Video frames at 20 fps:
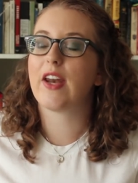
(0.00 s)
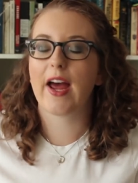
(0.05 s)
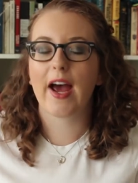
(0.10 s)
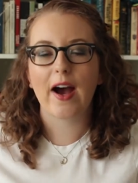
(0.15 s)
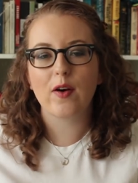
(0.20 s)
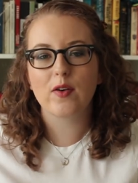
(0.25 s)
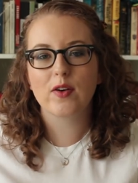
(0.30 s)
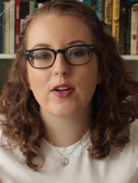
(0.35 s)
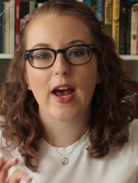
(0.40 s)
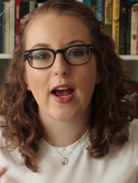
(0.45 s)
and
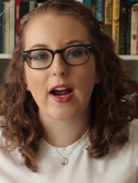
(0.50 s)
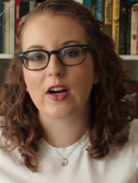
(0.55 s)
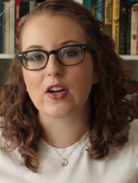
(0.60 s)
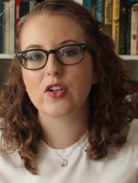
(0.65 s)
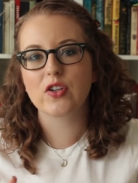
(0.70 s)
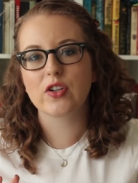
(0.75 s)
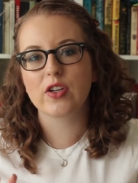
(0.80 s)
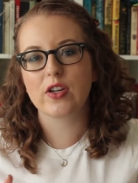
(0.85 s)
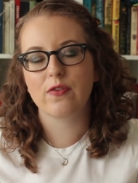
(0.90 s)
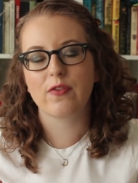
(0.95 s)
how to
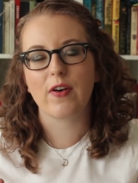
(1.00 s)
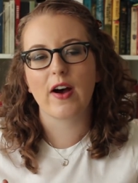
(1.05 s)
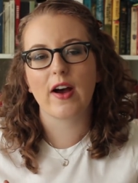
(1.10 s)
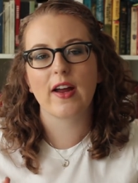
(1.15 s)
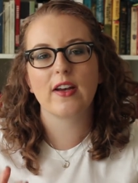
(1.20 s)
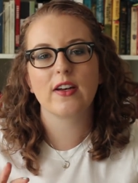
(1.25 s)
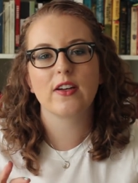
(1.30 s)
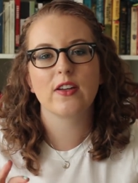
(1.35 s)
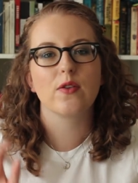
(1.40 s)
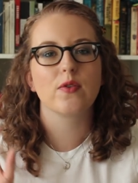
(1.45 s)
actually
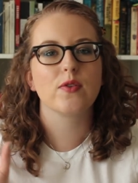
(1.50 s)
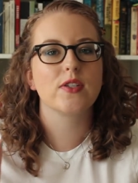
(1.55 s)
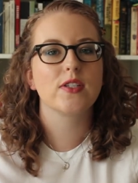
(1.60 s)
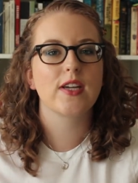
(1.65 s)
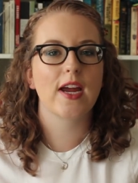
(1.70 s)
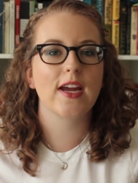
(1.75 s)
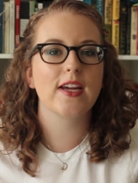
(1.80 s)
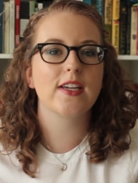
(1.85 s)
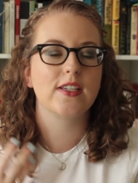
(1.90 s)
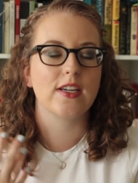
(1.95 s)
find those
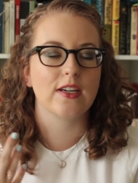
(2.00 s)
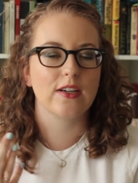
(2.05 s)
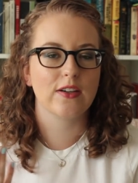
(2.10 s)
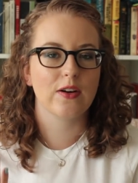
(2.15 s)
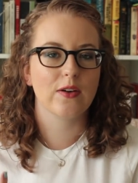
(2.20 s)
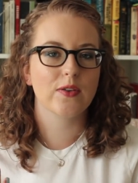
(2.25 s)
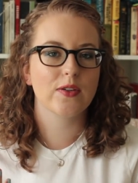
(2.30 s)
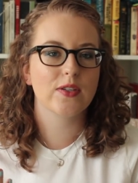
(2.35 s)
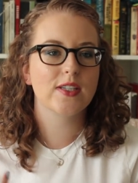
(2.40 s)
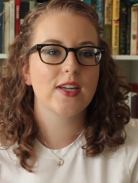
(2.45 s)
tasting
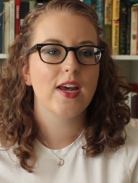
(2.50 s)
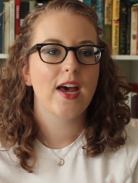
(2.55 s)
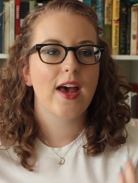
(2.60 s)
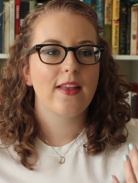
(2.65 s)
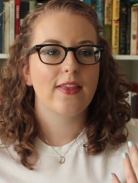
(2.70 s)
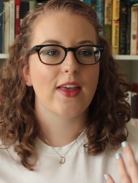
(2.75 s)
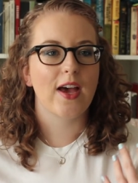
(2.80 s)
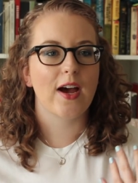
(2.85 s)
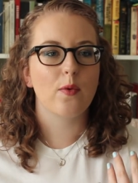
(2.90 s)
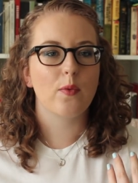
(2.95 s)
notes
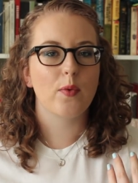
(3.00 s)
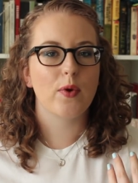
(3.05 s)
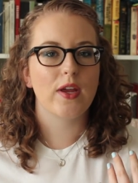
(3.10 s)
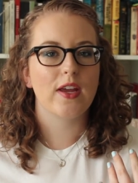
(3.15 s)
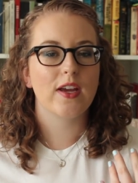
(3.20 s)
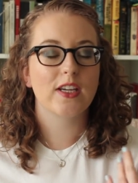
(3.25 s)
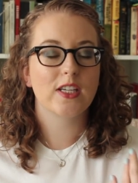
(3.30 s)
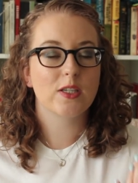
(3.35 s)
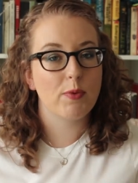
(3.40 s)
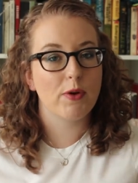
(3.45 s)
that
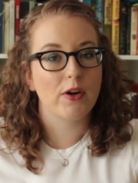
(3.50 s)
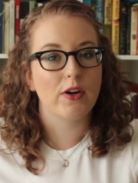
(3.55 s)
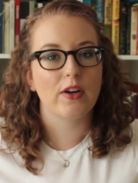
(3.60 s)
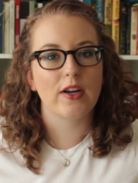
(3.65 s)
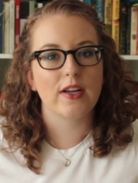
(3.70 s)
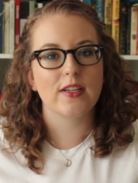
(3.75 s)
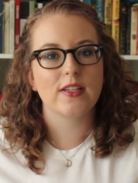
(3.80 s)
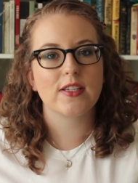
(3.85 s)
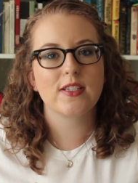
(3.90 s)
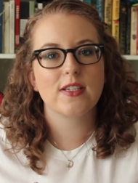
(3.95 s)
we
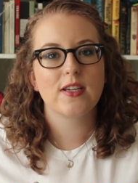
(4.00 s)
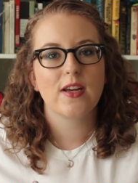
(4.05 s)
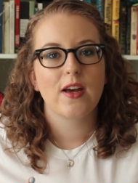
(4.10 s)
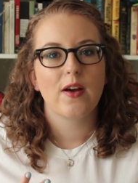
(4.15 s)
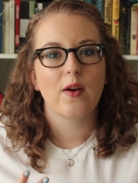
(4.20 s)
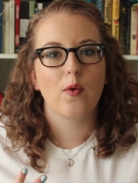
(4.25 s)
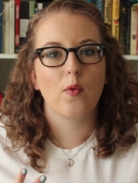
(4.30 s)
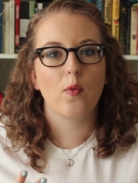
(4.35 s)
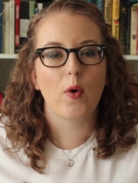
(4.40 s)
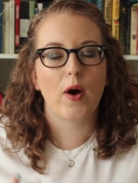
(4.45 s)
experience
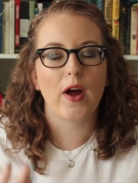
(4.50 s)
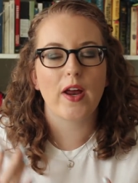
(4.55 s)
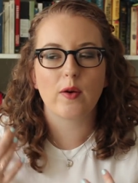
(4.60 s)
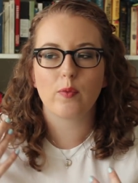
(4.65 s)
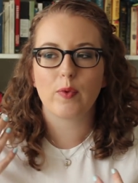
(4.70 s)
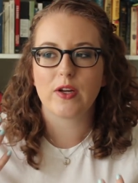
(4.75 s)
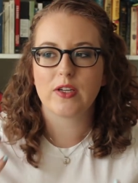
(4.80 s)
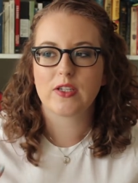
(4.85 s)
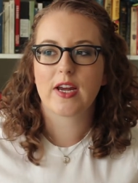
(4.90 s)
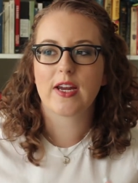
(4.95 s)

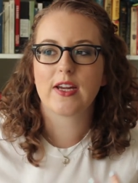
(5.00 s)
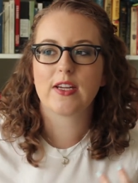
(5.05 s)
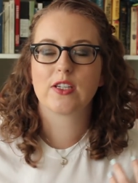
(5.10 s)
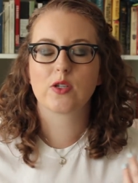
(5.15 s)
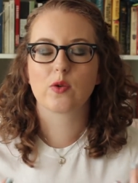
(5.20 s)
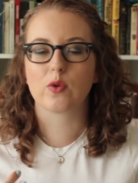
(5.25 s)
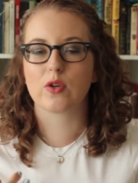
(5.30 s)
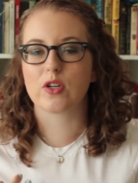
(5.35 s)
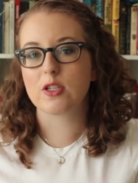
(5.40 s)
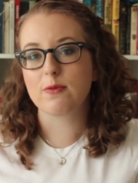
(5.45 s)
when we
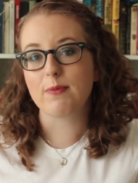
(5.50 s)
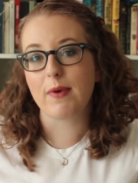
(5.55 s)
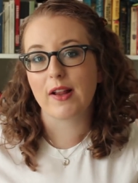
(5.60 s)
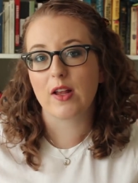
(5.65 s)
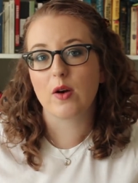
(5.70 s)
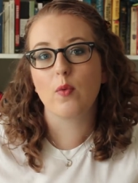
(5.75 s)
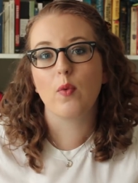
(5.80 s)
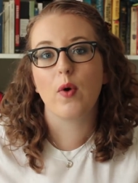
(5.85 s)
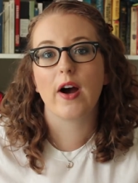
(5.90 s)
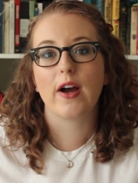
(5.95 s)
taste or
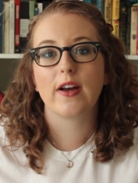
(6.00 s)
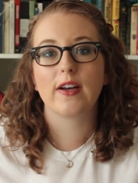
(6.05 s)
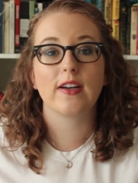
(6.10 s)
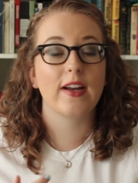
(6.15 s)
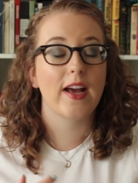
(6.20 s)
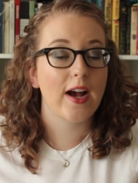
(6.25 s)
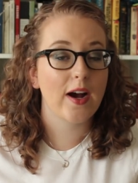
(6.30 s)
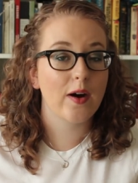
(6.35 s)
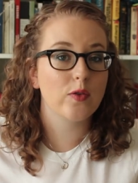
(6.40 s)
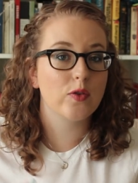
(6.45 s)
smell a wine
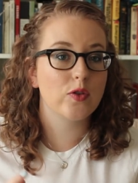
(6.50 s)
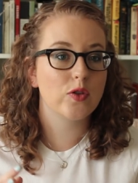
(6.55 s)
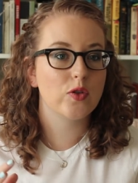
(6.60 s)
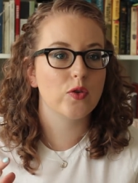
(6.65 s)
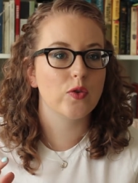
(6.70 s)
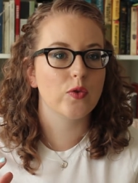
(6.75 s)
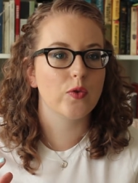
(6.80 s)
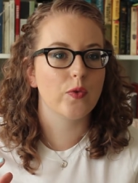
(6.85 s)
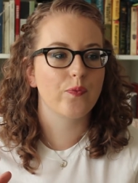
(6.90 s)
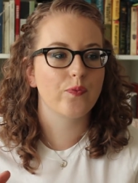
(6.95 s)
and how
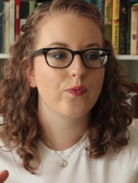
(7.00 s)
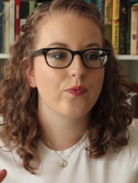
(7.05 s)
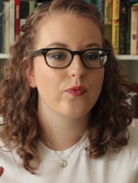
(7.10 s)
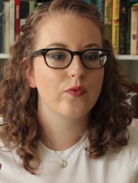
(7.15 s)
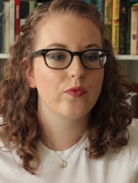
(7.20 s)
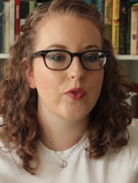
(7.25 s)
to